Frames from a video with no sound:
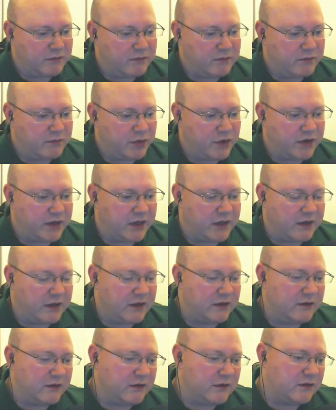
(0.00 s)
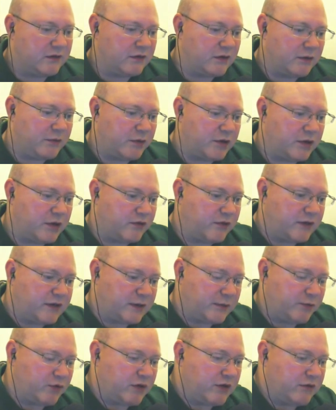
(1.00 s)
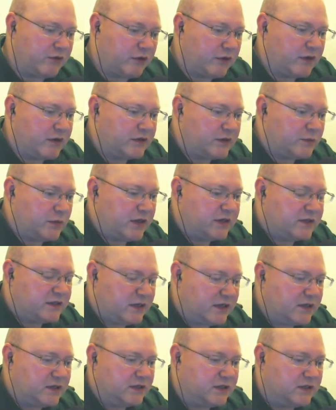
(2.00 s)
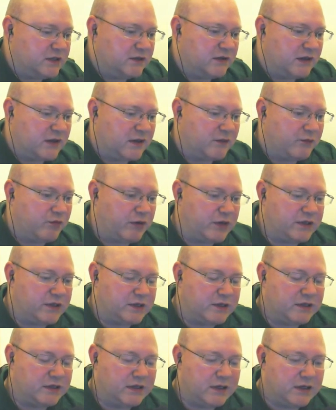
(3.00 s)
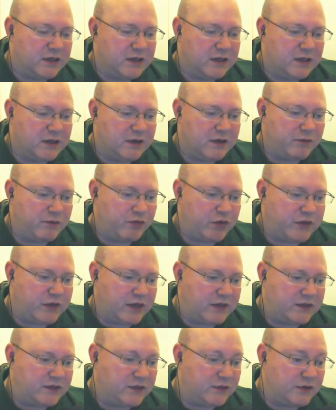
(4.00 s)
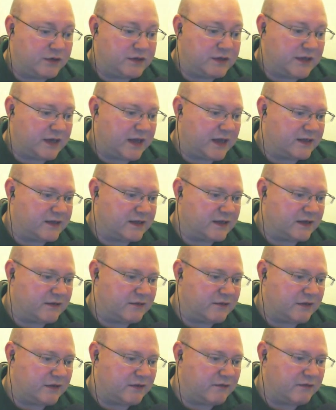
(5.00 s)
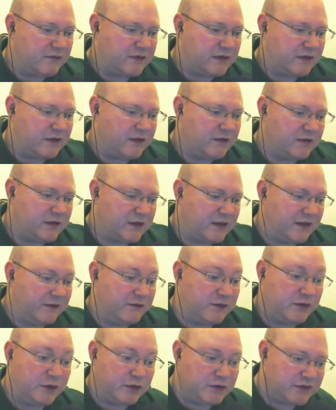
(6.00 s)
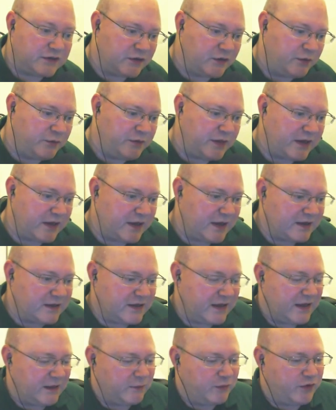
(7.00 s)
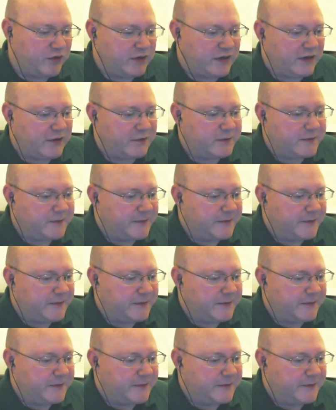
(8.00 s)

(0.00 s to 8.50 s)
going to put a 3D printer on the space station so they could print their tools in case they leave tools at home. They can actually get them printed out.